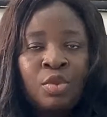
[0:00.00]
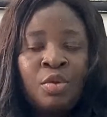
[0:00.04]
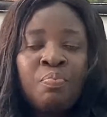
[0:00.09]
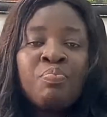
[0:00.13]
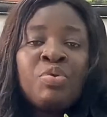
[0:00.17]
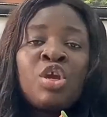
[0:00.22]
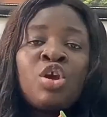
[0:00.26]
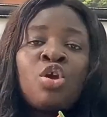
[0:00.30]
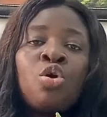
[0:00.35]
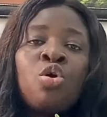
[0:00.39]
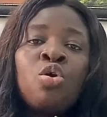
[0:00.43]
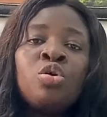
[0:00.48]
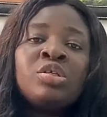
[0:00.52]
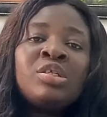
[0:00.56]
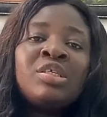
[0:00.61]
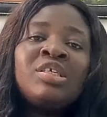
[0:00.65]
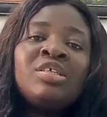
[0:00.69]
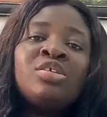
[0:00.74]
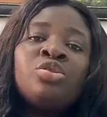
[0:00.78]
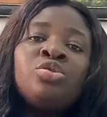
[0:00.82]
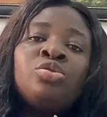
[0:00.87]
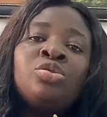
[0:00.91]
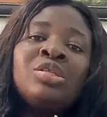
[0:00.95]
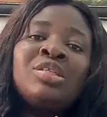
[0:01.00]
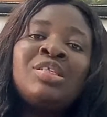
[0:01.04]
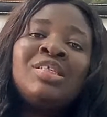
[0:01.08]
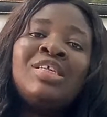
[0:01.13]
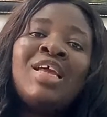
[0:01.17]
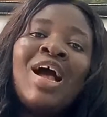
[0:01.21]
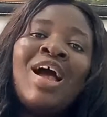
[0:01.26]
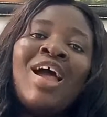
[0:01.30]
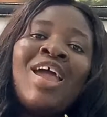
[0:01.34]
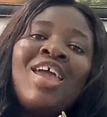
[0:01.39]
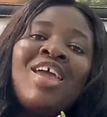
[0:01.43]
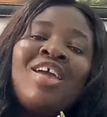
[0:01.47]
because it's not
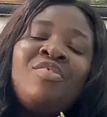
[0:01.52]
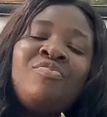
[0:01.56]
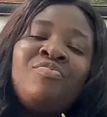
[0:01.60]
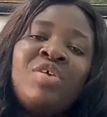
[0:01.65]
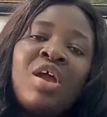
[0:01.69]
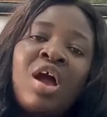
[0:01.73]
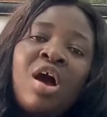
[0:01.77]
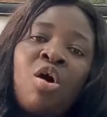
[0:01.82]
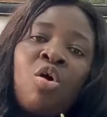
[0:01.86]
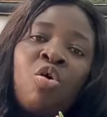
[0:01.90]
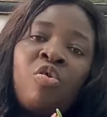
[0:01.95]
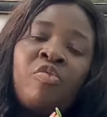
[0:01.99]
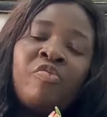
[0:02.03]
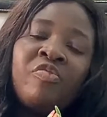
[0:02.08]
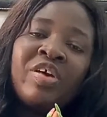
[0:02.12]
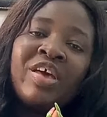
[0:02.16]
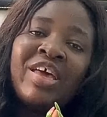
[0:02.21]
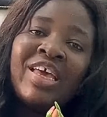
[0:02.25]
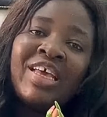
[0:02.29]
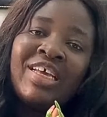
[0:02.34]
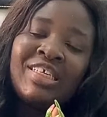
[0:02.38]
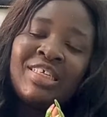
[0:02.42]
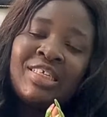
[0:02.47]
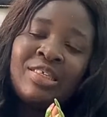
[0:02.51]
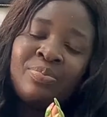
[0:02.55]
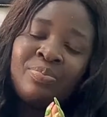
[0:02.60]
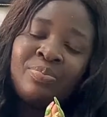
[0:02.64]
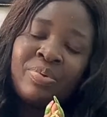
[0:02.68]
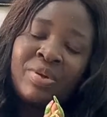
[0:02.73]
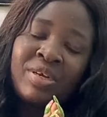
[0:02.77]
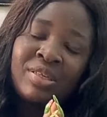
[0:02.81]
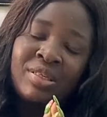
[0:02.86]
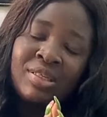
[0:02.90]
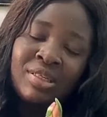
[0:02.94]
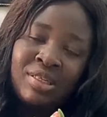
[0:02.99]
their area of
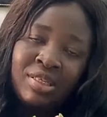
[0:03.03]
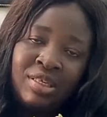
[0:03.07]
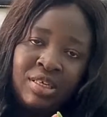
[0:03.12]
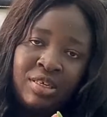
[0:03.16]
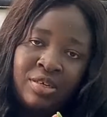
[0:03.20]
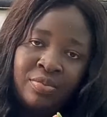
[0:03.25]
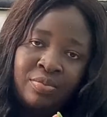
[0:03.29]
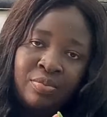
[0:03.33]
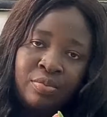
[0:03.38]
expertise,